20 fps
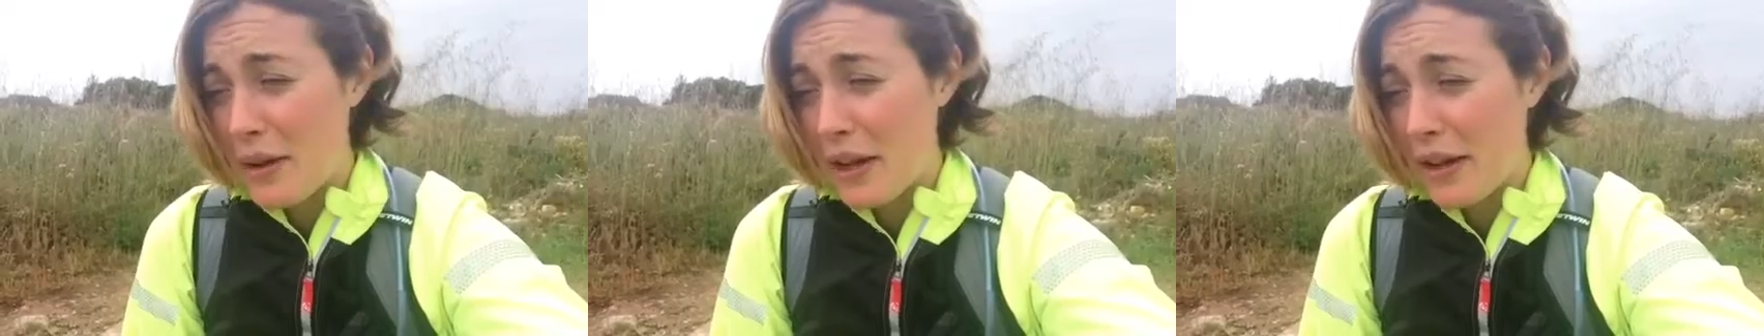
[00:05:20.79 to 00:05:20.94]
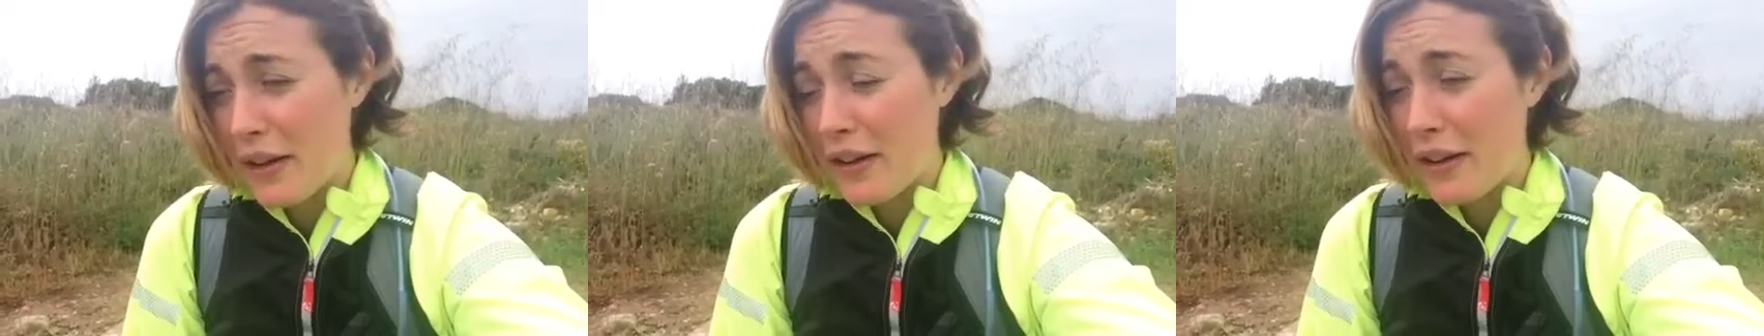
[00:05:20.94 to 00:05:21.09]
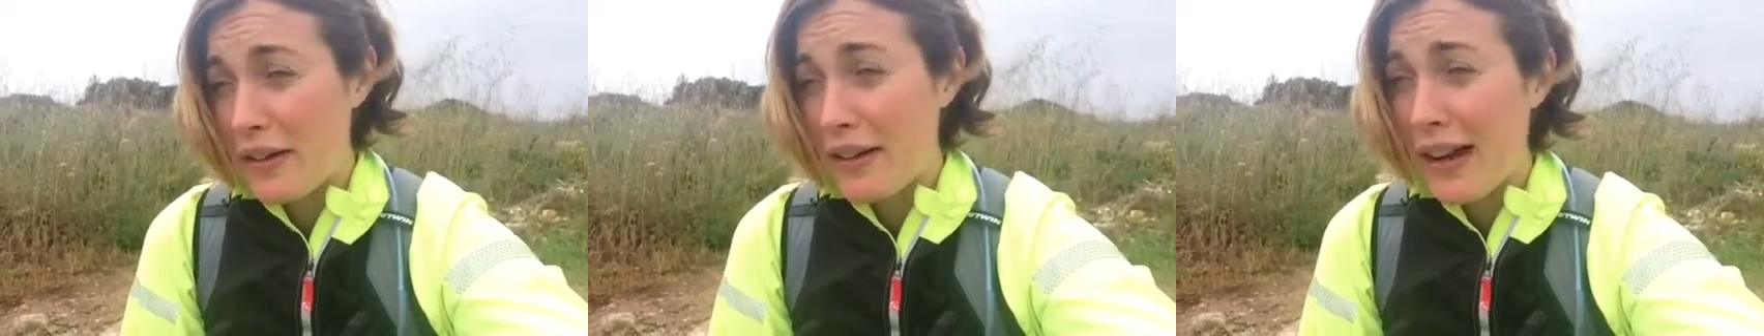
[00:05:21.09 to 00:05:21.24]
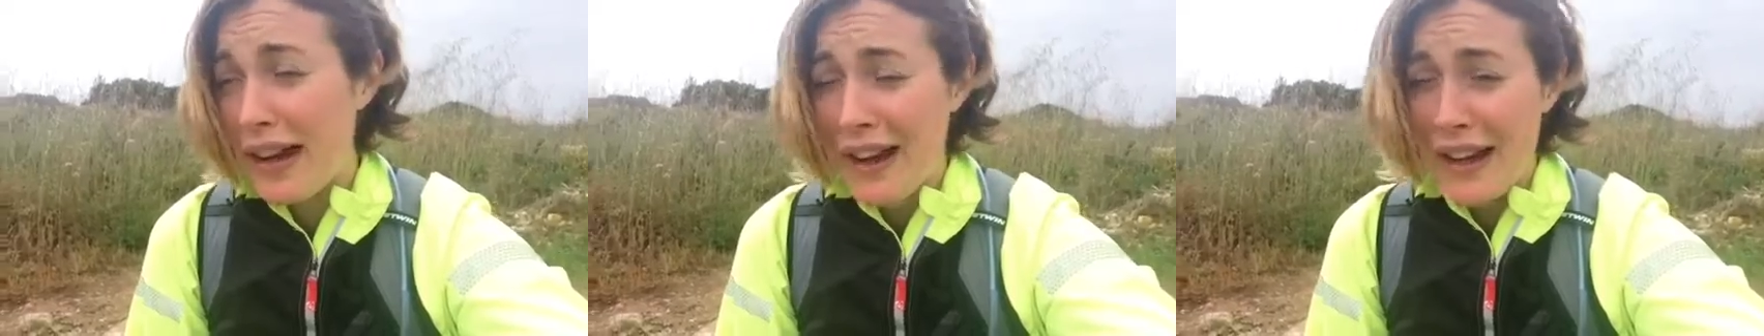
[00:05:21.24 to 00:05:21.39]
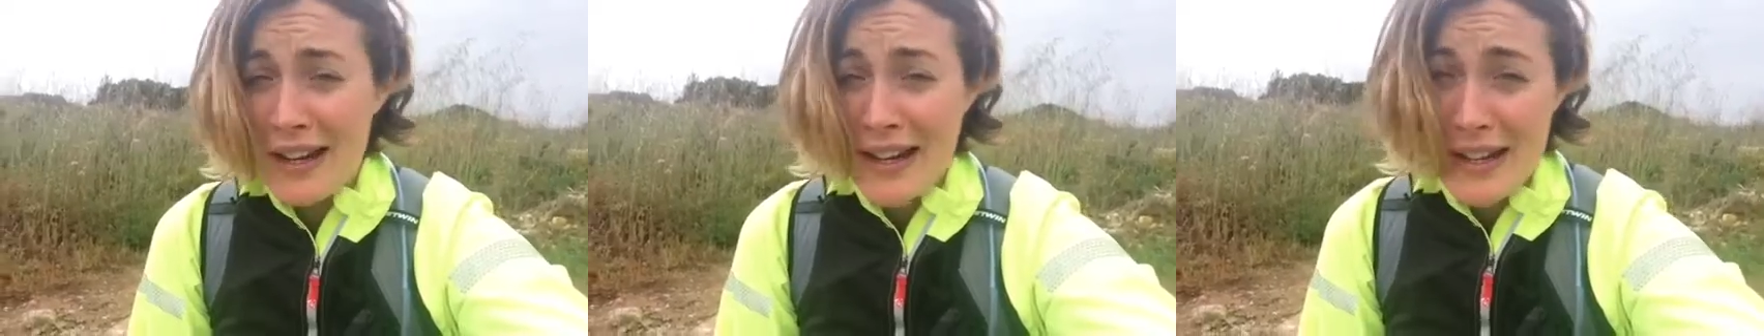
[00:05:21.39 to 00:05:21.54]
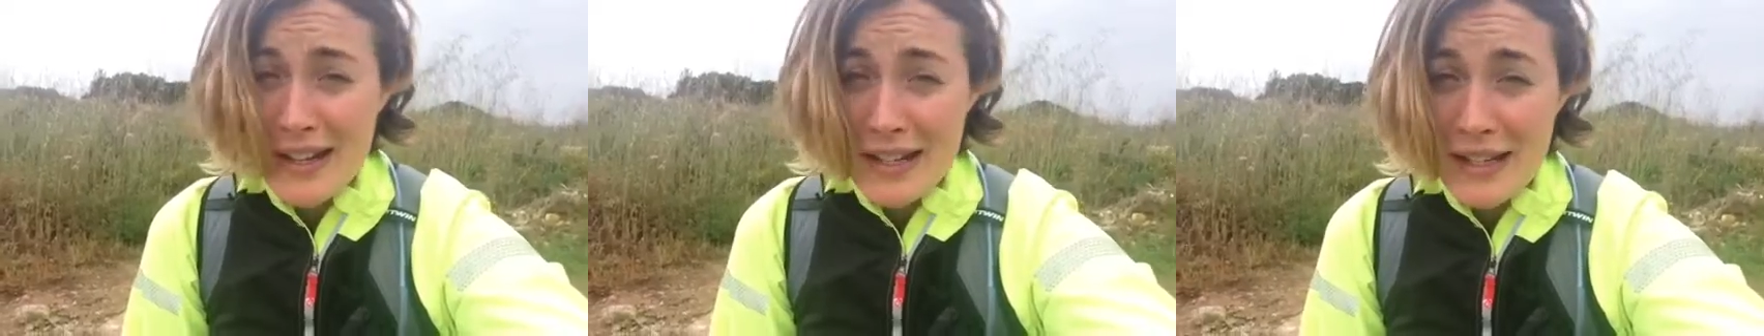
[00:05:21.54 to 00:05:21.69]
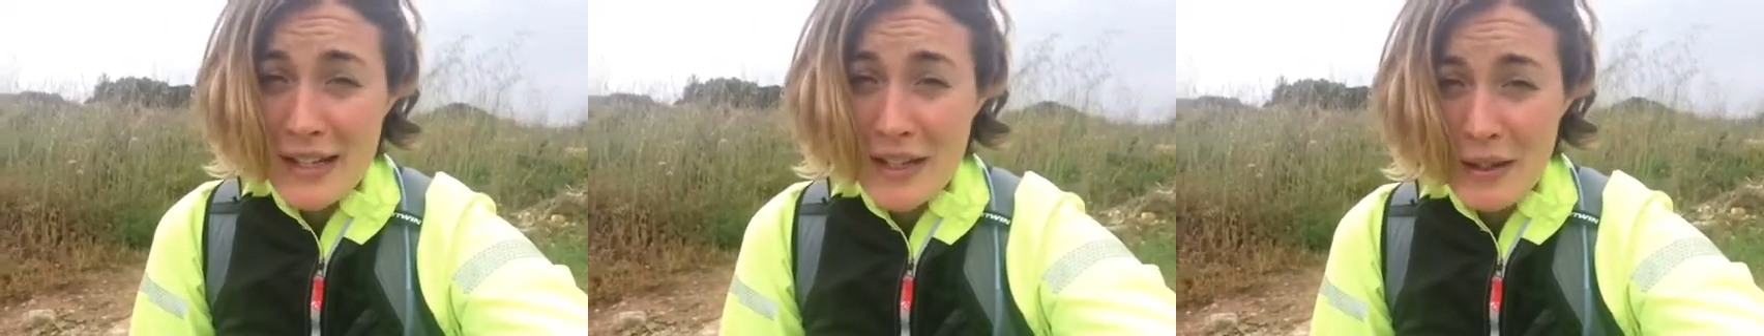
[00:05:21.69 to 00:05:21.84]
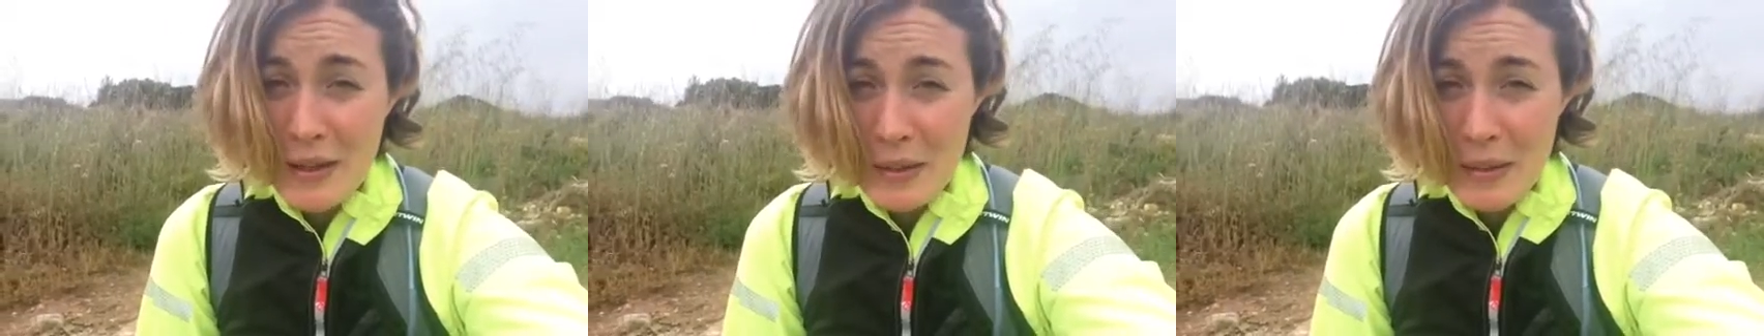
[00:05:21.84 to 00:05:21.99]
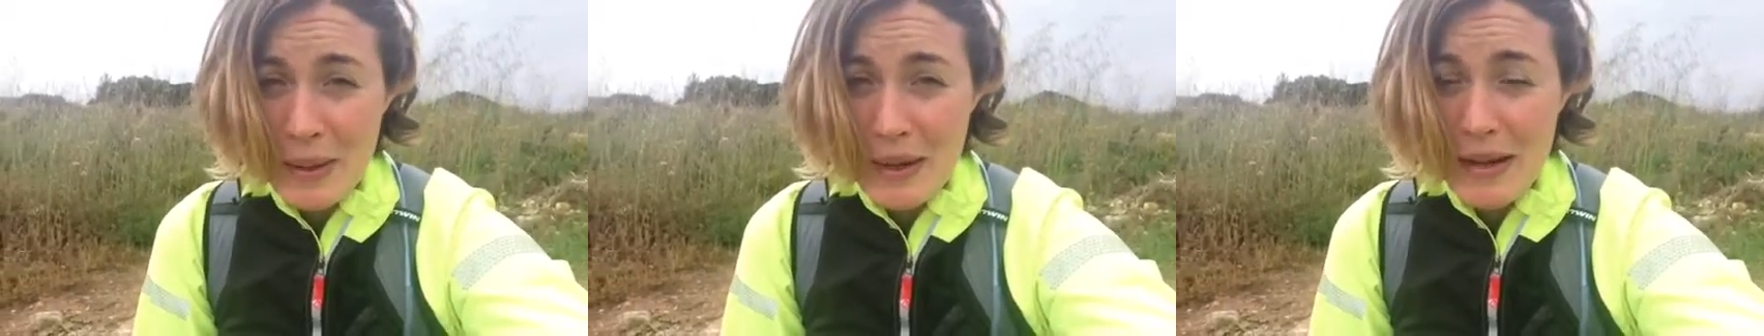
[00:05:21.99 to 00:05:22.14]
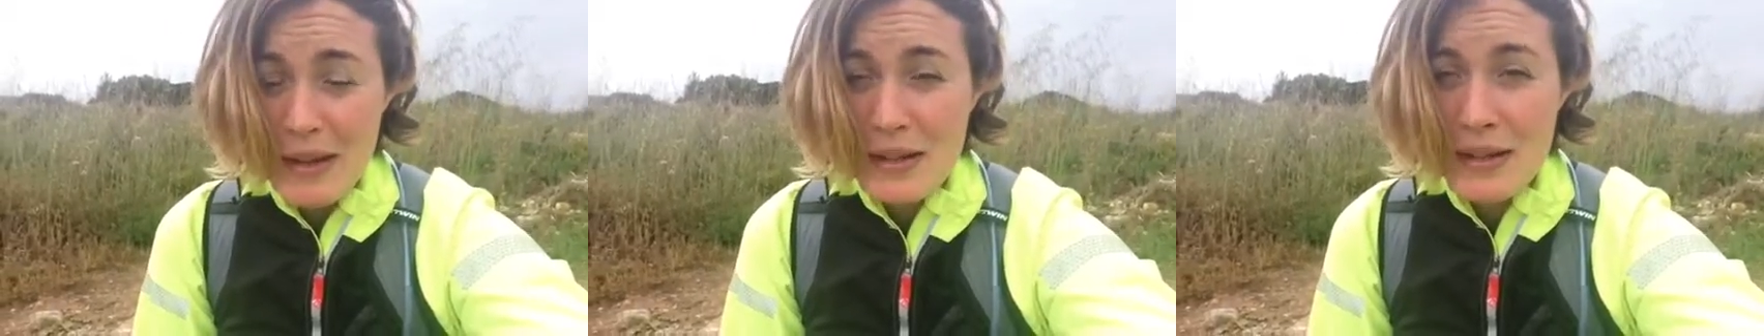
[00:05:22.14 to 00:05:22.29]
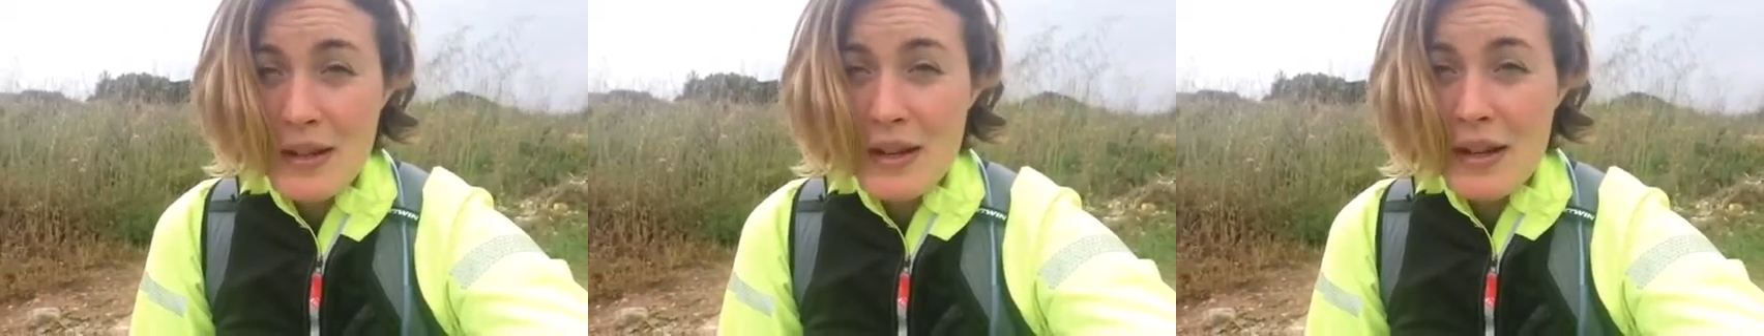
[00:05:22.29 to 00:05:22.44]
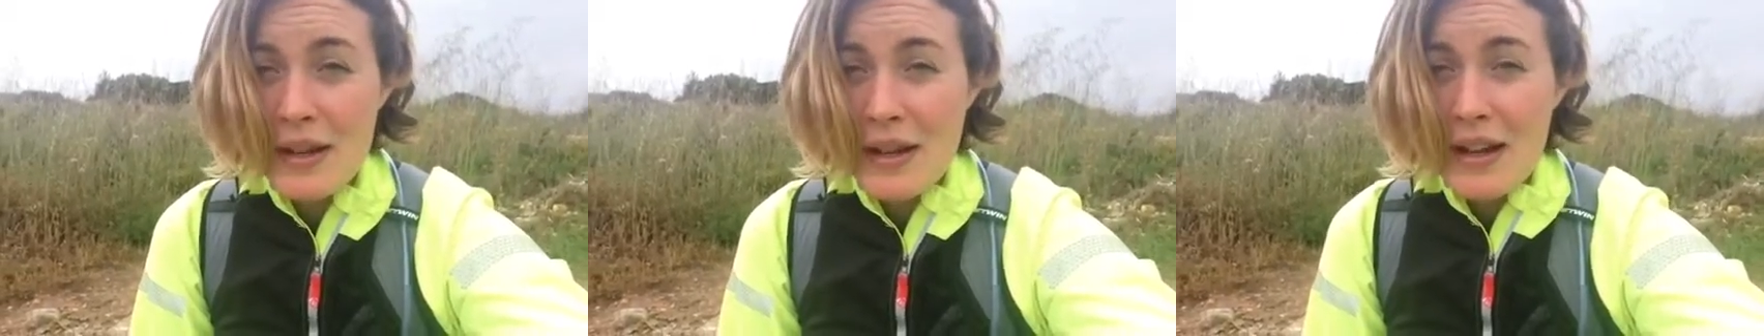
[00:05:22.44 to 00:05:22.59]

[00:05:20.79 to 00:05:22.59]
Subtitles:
lighter and I needed to lose weight